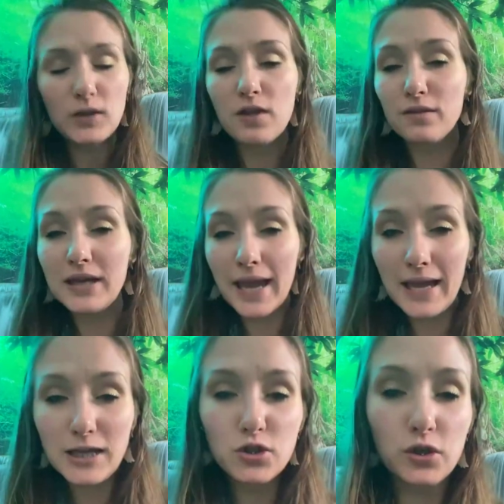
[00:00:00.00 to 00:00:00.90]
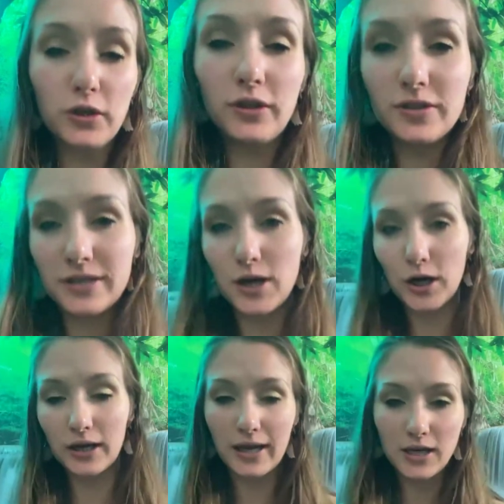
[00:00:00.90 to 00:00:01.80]
the angels, the
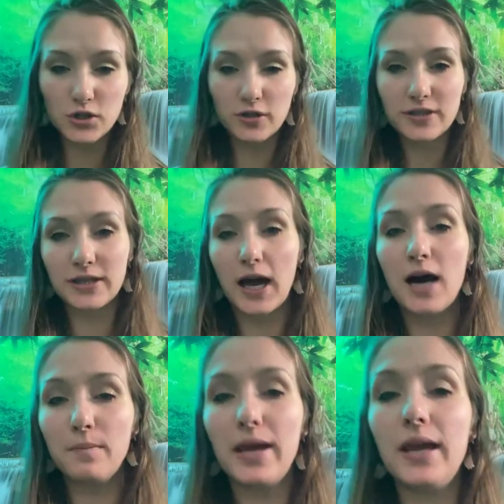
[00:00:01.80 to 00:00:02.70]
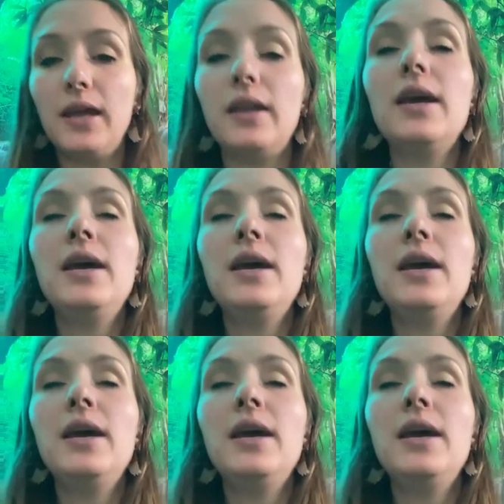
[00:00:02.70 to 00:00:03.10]
archangels, to come in